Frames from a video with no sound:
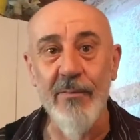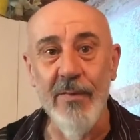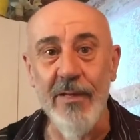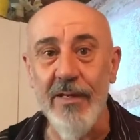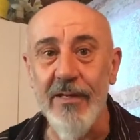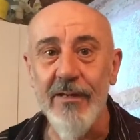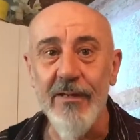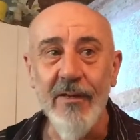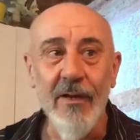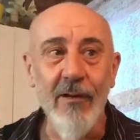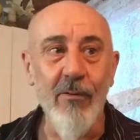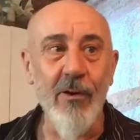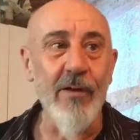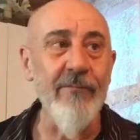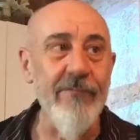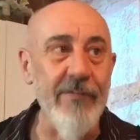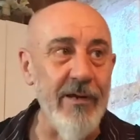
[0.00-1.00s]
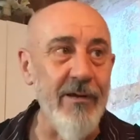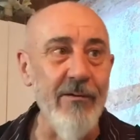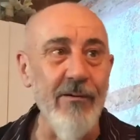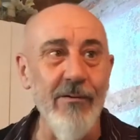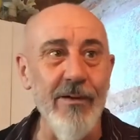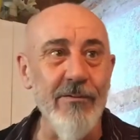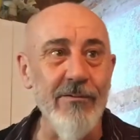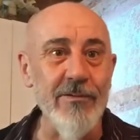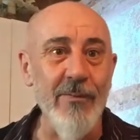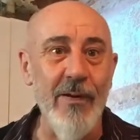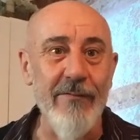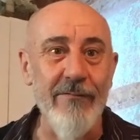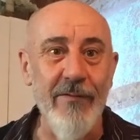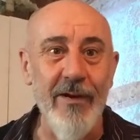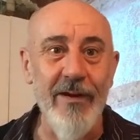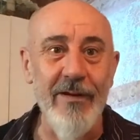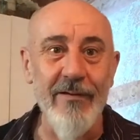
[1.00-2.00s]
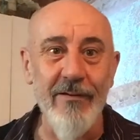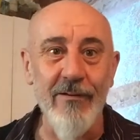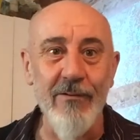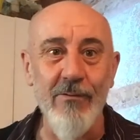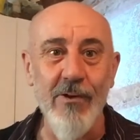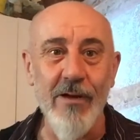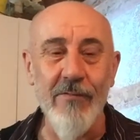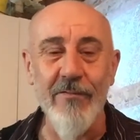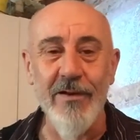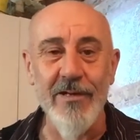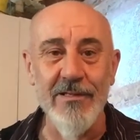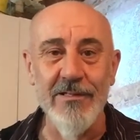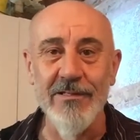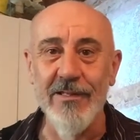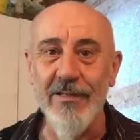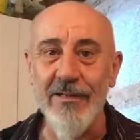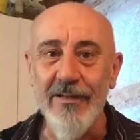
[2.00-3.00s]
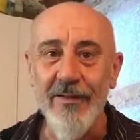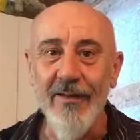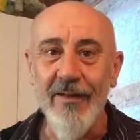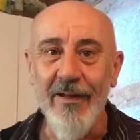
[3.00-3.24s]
Me, one video, he was my friend or whoever it is, and